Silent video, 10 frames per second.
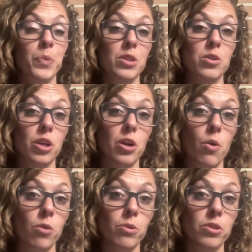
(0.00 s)
So
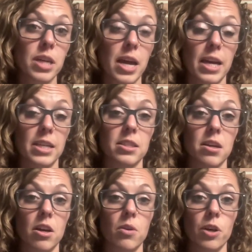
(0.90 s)
decodable texts
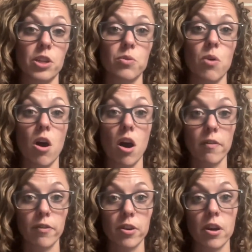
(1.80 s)
are going to
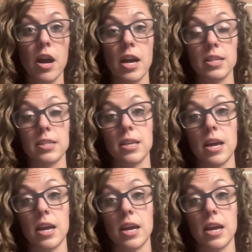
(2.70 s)
offer us